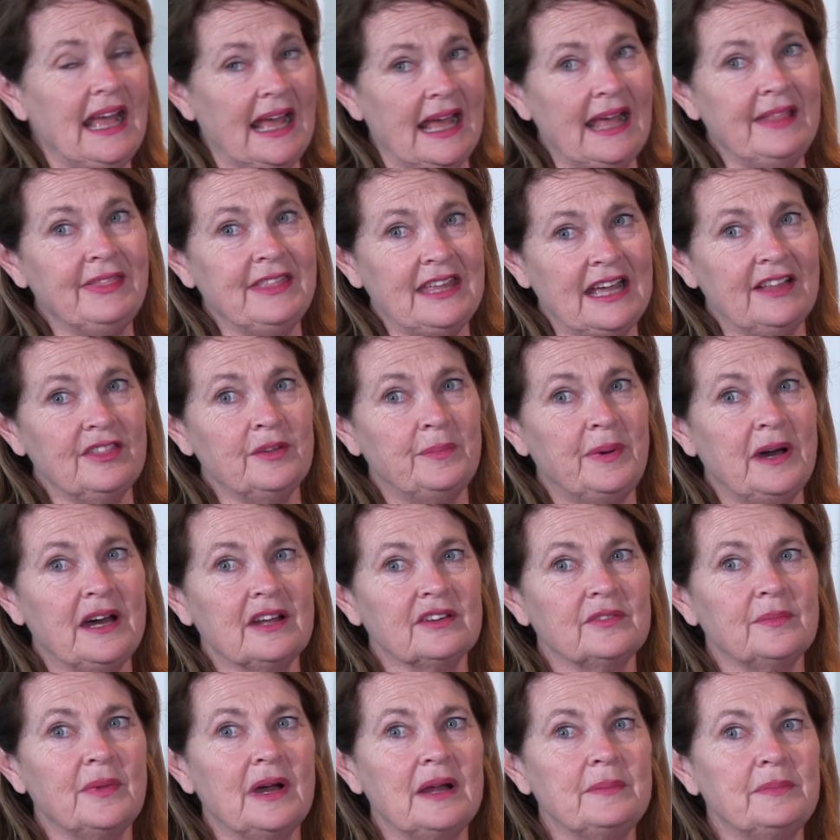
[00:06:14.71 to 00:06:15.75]
And the other
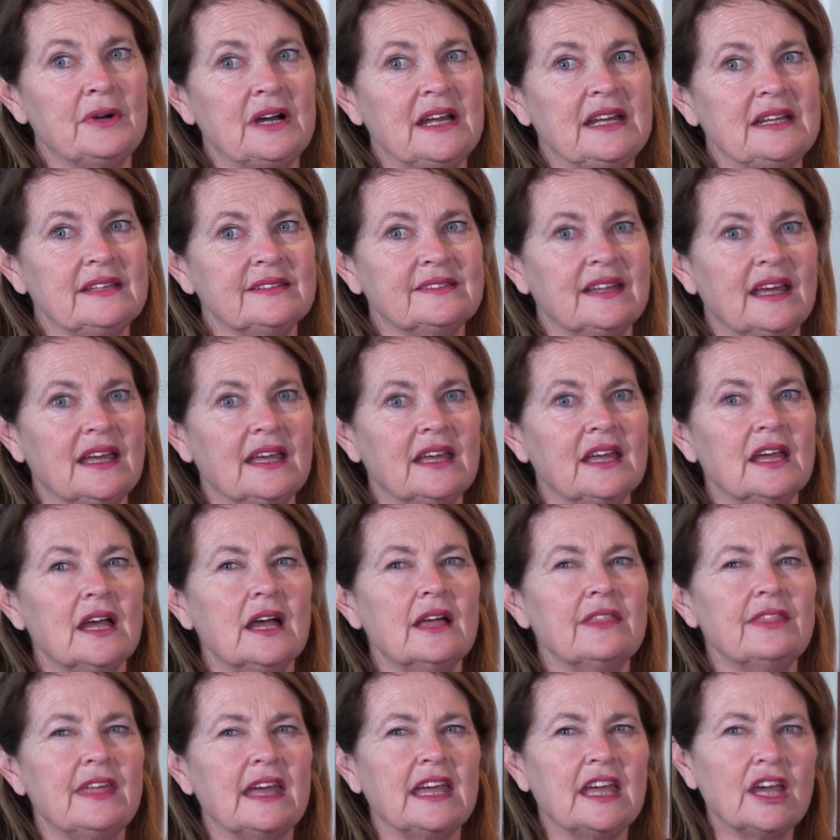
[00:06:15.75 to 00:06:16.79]
part of my brain is saying,
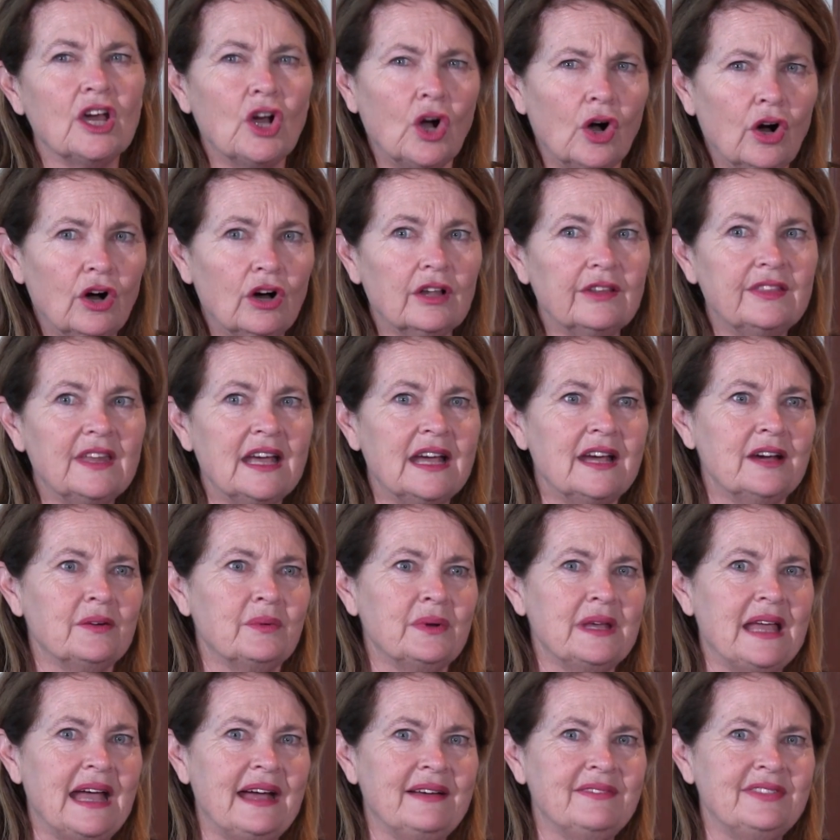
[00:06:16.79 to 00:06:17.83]
thank God
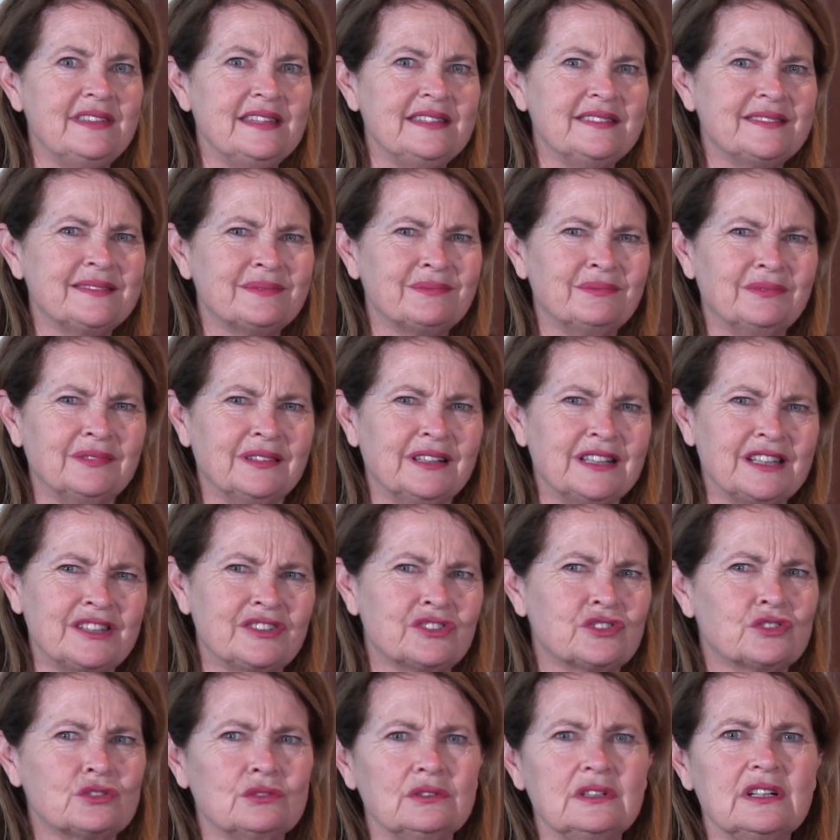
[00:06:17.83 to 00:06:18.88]
we have this
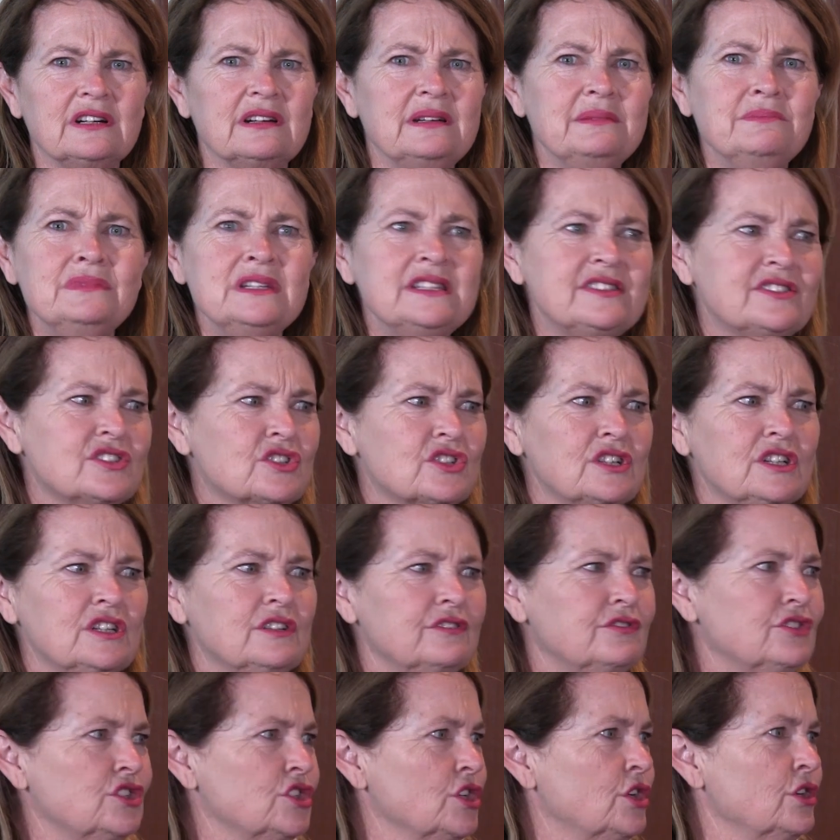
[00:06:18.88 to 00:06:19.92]
extraordinary mystery
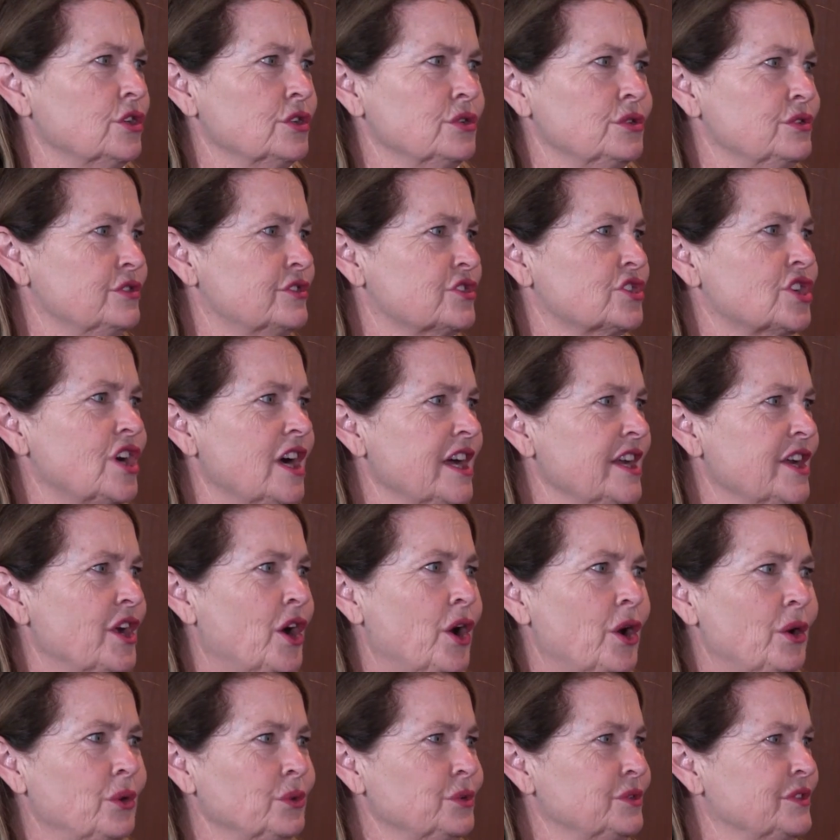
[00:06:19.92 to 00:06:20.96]
of John who's trying to
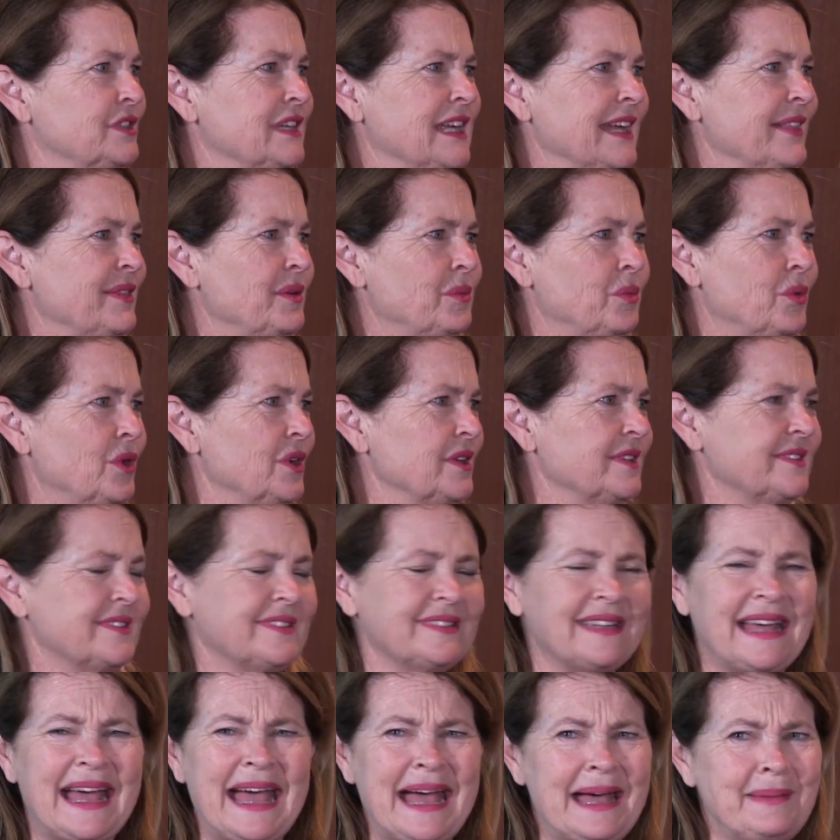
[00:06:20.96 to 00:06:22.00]
hold together
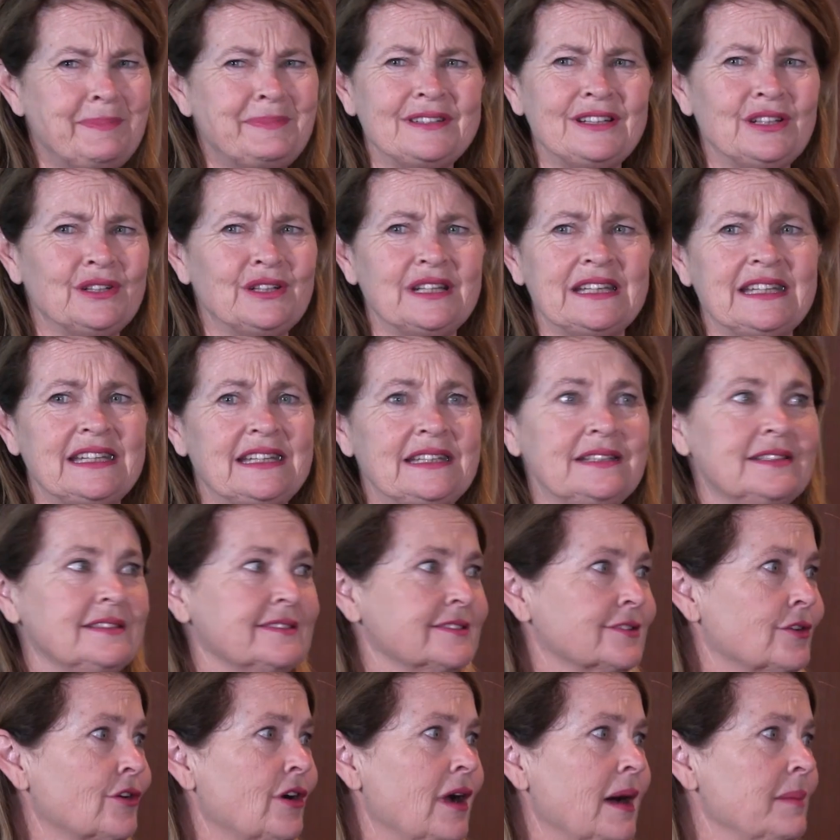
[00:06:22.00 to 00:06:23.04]
what's absolutely
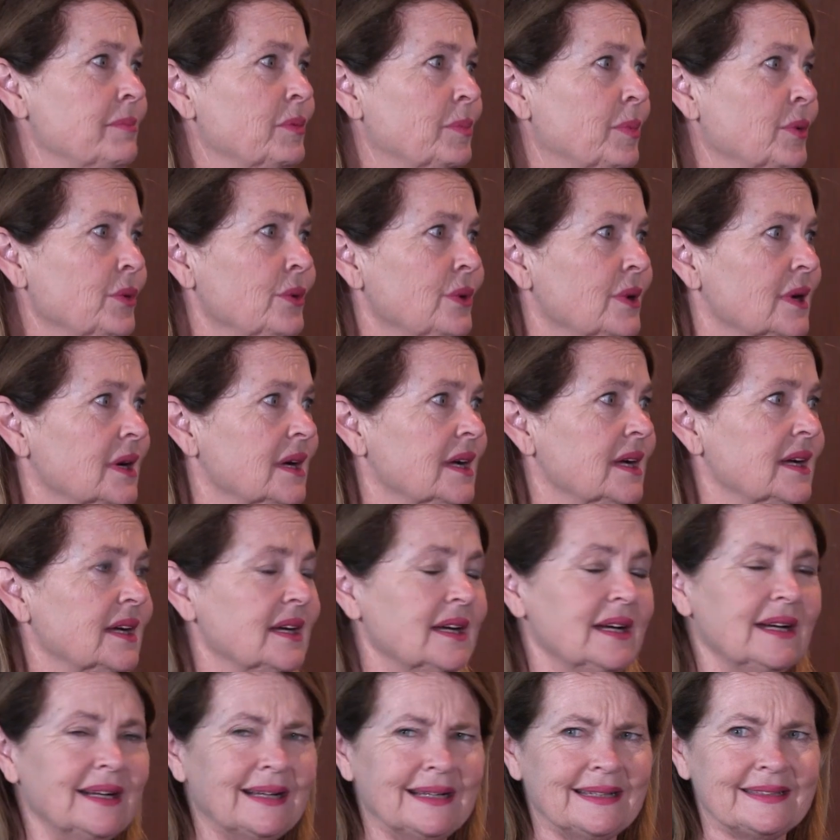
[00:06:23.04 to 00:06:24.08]
indescribable. Yeah.
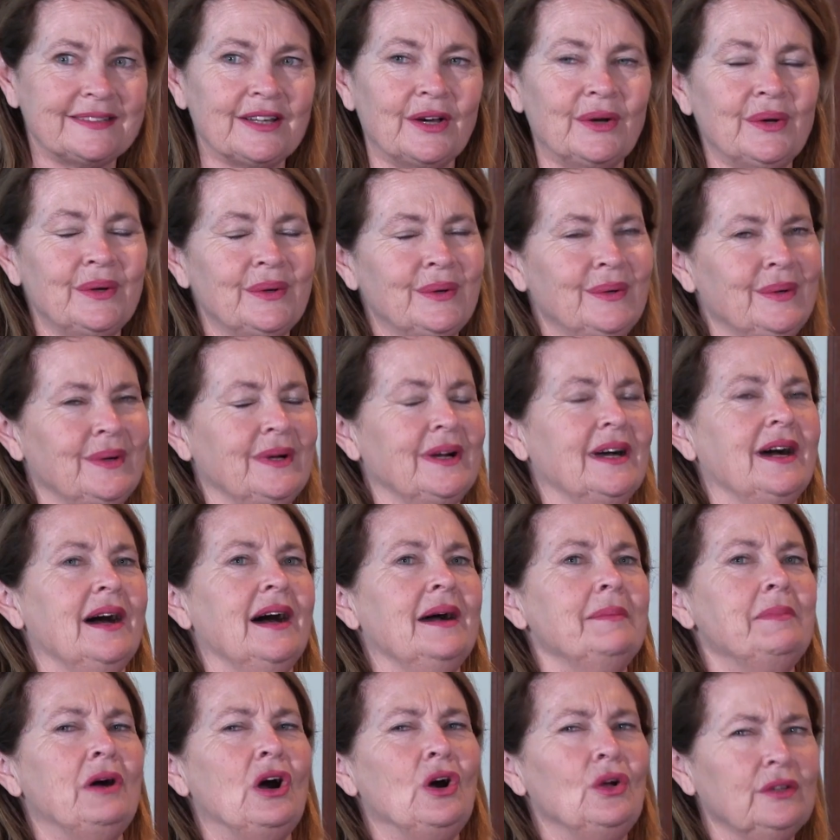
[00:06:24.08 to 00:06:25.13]
So
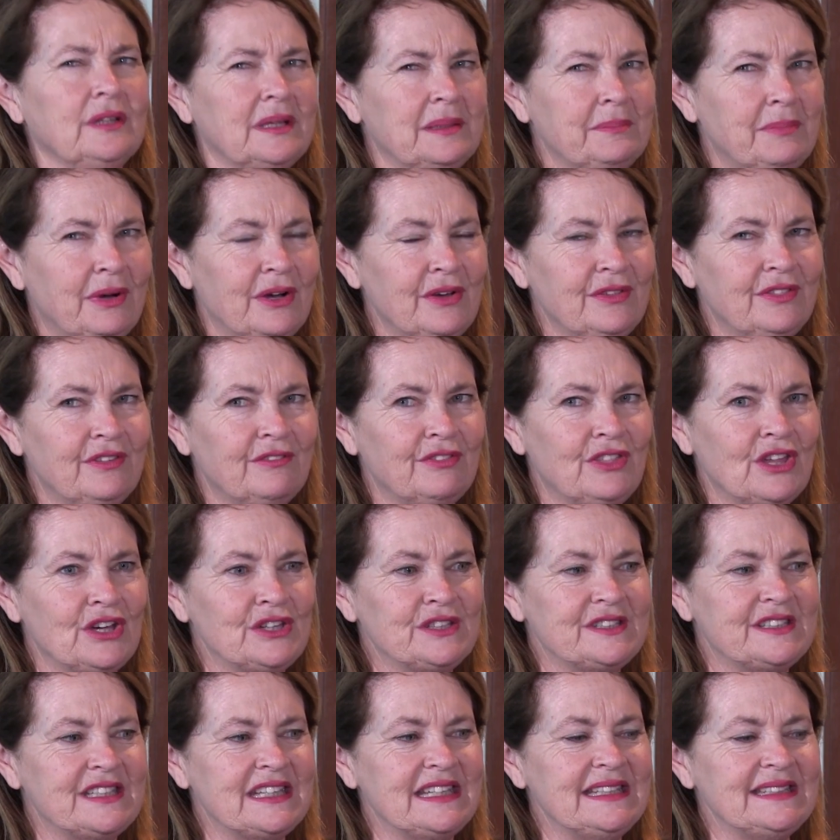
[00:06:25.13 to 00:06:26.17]
I'm holding both of
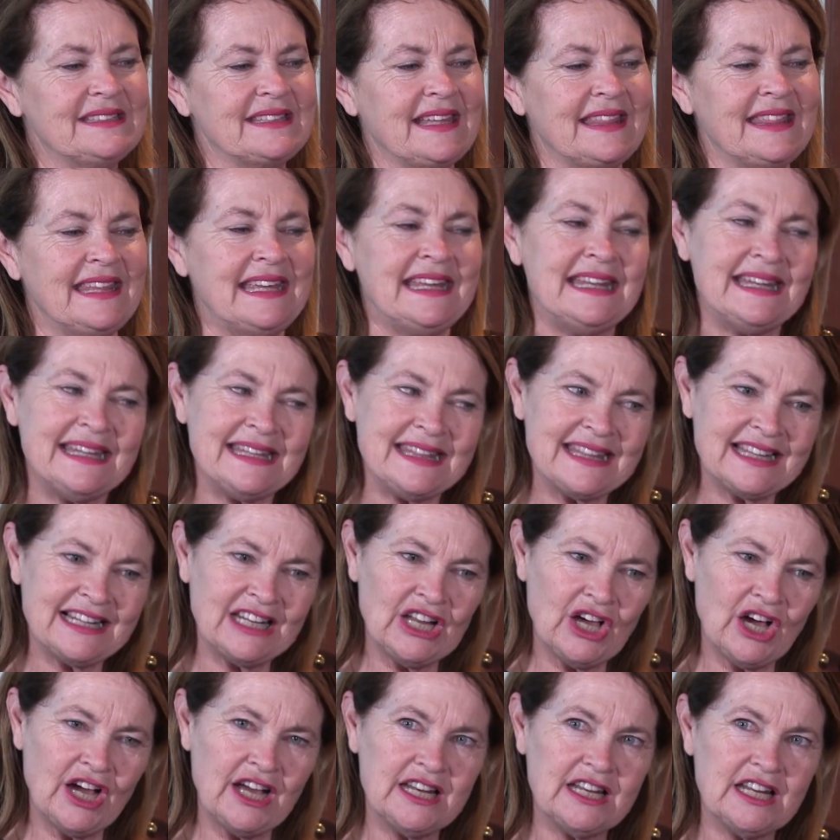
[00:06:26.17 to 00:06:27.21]
those things. And then the
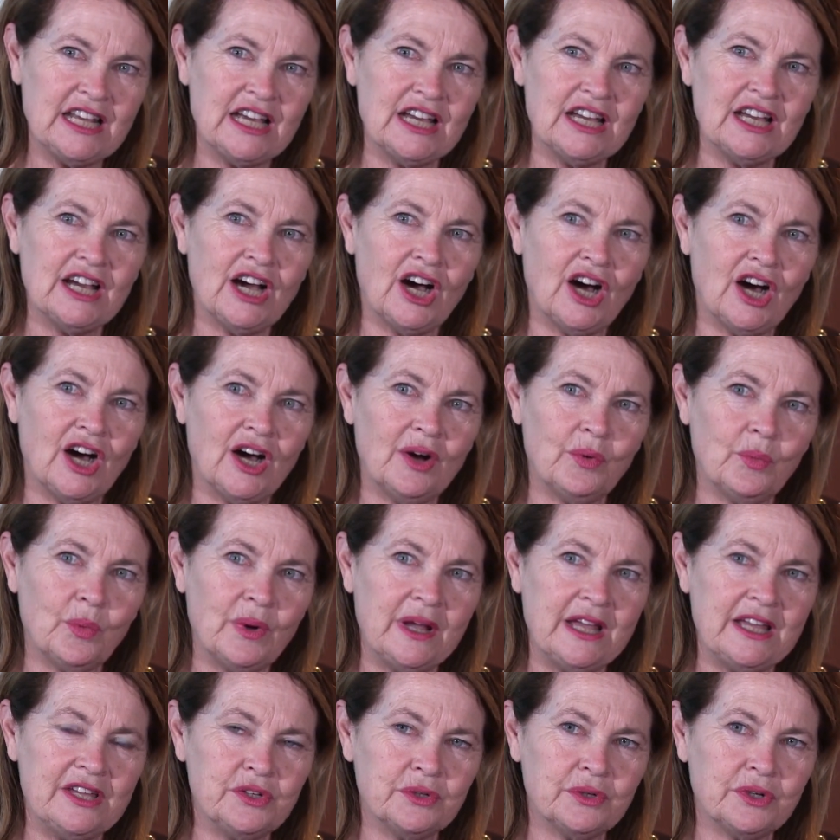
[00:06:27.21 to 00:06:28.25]
line,
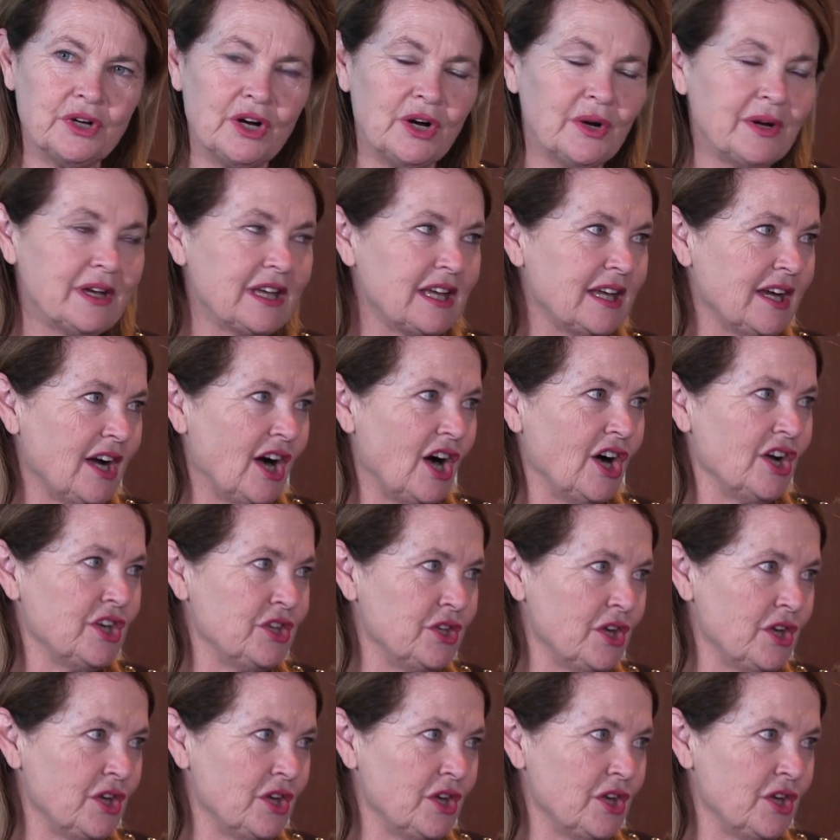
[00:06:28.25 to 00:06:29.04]
where you're going,